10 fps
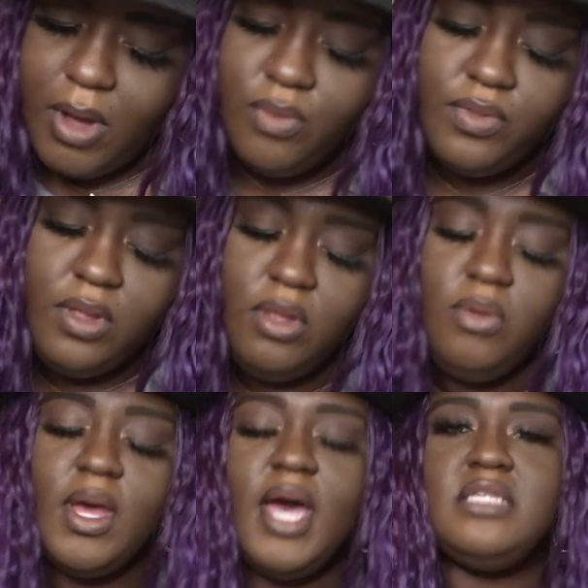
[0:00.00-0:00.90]
both of
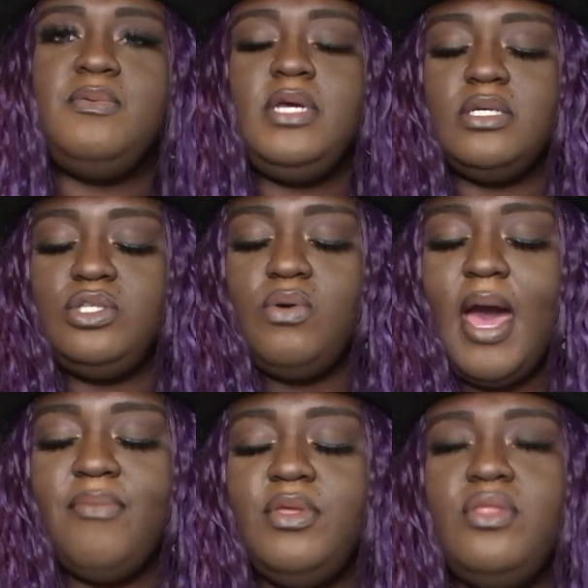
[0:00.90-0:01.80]
you guys because you
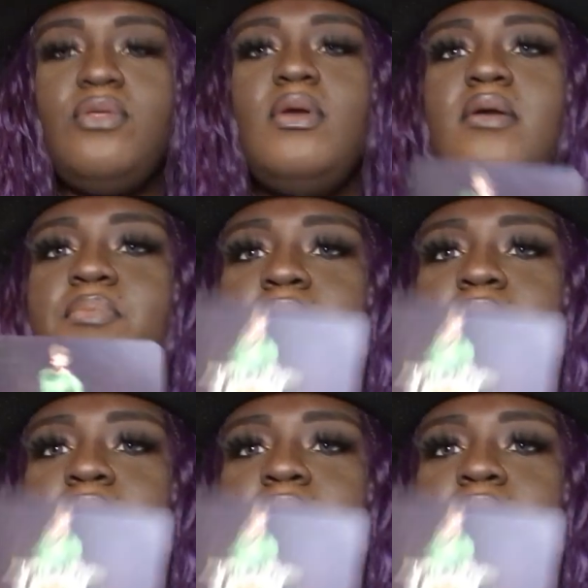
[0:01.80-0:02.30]
have the three of